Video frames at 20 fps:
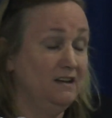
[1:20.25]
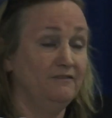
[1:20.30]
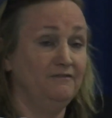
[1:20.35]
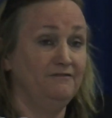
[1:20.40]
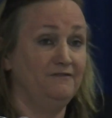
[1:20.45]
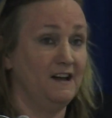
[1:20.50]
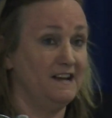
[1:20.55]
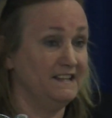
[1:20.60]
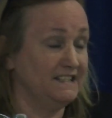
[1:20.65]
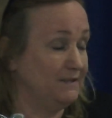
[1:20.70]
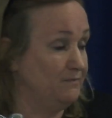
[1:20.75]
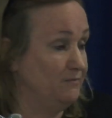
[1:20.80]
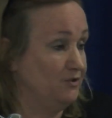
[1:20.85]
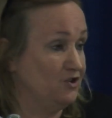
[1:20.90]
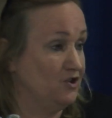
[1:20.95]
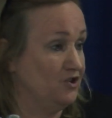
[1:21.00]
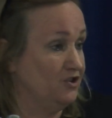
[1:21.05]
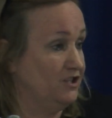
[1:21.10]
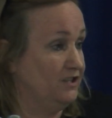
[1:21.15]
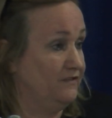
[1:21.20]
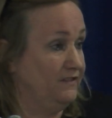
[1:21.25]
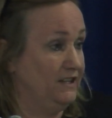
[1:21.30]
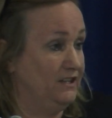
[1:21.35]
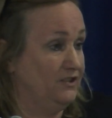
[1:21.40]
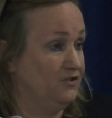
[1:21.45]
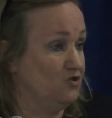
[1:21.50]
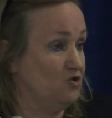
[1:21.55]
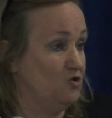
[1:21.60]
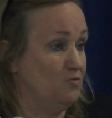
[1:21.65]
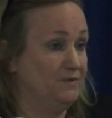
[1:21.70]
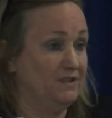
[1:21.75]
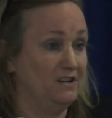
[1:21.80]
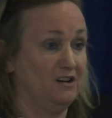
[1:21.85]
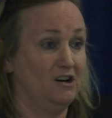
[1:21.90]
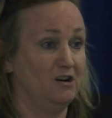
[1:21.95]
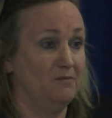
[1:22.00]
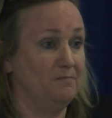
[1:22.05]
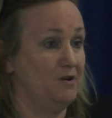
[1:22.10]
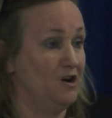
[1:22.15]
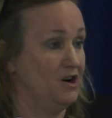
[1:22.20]
Vast majority of these jobs
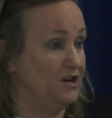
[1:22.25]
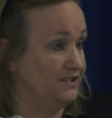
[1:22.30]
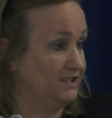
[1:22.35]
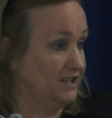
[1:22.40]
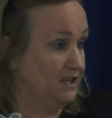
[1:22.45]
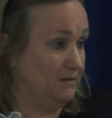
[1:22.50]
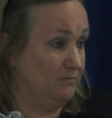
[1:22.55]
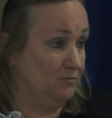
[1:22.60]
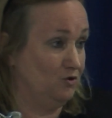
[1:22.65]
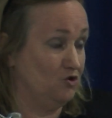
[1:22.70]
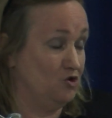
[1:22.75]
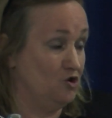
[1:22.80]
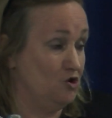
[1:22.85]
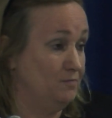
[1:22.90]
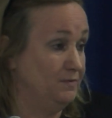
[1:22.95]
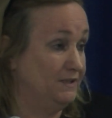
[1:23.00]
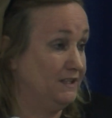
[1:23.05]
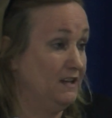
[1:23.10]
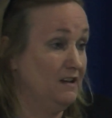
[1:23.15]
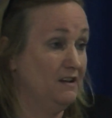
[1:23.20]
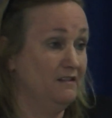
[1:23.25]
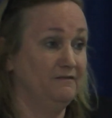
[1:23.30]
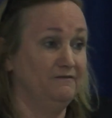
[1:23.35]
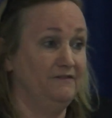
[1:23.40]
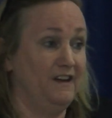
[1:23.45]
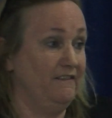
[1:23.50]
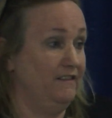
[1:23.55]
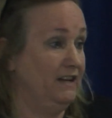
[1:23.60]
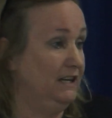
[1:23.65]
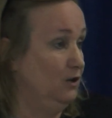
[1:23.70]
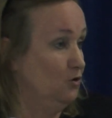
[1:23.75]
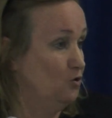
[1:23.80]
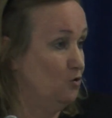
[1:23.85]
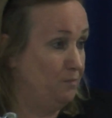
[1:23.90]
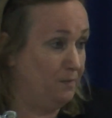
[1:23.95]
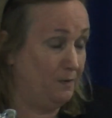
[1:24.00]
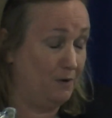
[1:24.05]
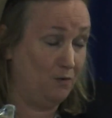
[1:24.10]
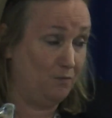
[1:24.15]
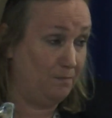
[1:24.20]
are part-time jobs, very
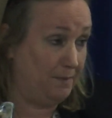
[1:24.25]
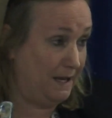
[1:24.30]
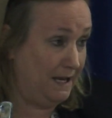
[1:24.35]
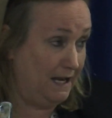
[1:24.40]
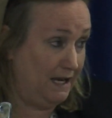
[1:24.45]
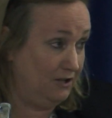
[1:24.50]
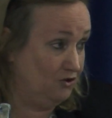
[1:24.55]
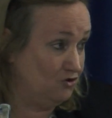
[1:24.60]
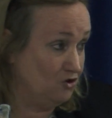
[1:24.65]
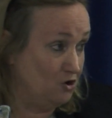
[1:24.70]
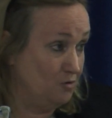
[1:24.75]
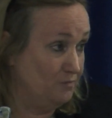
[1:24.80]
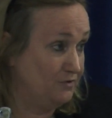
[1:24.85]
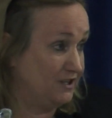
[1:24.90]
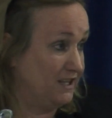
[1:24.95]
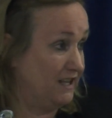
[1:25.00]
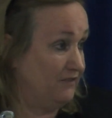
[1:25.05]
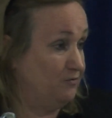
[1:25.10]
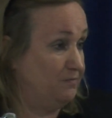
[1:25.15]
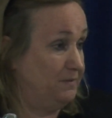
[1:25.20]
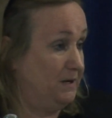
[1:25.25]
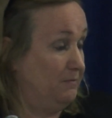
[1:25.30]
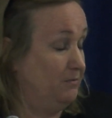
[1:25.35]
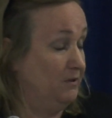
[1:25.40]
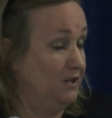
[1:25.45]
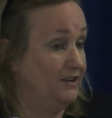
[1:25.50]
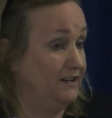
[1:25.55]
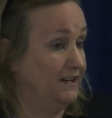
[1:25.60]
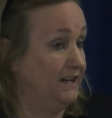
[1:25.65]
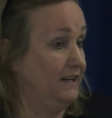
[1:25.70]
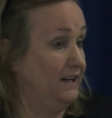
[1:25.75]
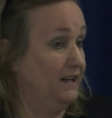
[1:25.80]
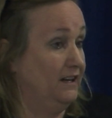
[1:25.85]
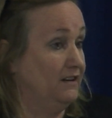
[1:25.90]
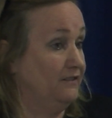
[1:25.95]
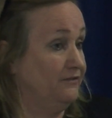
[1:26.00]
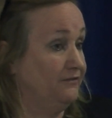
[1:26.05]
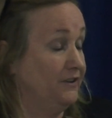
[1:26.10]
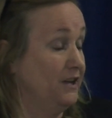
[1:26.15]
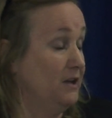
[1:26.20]
low-paid jobs, so therefore people aren't earning
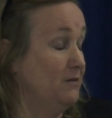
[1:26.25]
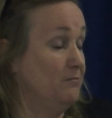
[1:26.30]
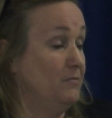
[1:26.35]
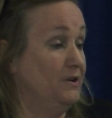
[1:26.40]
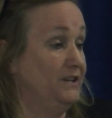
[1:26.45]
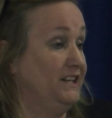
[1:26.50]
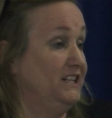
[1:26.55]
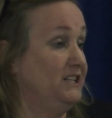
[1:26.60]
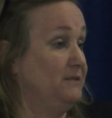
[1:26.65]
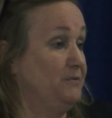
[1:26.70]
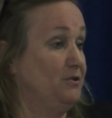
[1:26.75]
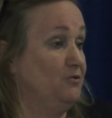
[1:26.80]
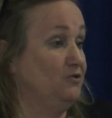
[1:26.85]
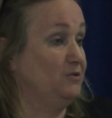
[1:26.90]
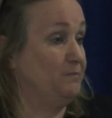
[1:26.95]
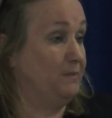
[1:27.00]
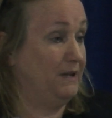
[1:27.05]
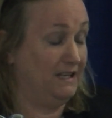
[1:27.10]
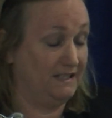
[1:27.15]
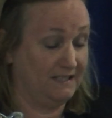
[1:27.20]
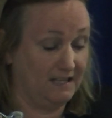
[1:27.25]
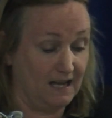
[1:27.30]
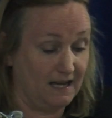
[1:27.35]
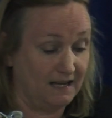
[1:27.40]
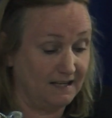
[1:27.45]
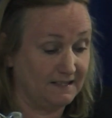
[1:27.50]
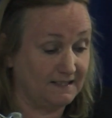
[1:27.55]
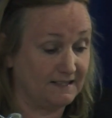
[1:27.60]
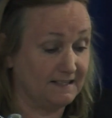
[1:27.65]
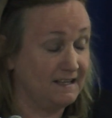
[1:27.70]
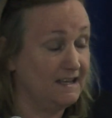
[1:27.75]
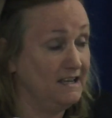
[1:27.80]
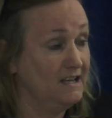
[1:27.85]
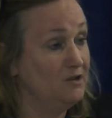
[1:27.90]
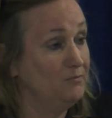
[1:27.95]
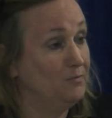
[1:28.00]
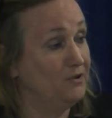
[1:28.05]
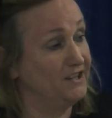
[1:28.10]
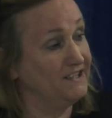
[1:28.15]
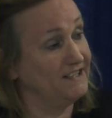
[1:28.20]
enough money to be able to pay tax.
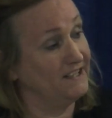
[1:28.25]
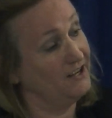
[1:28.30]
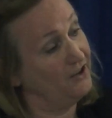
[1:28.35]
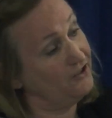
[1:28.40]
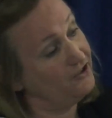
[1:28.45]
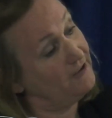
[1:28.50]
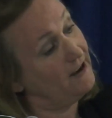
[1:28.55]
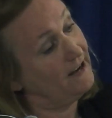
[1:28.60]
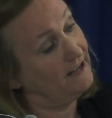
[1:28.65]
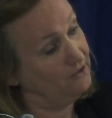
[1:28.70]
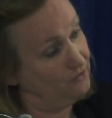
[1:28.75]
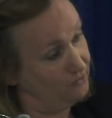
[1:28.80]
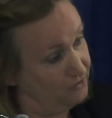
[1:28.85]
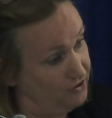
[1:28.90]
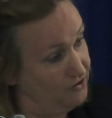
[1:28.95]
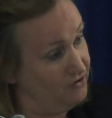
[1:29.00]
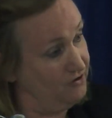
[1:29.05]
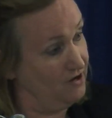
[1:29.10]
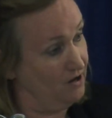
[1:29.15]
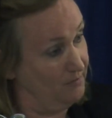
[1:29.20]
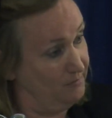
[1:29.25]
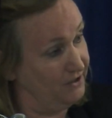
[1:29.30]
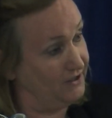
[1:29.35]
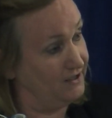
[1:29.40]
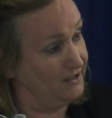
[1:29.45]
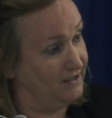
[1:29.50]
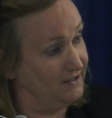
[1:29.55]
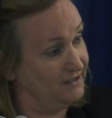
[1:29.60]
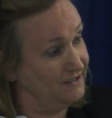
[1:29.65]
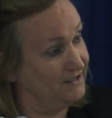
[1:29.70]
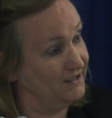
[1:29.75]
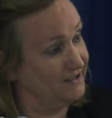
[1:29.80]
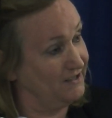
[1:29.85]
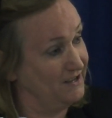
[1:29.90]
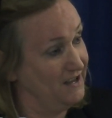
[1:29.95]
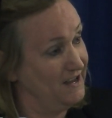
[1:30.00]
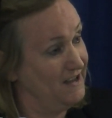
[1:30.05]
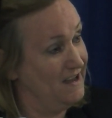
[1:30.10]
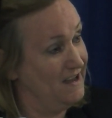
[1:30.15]
But there's another angle that you can come at this.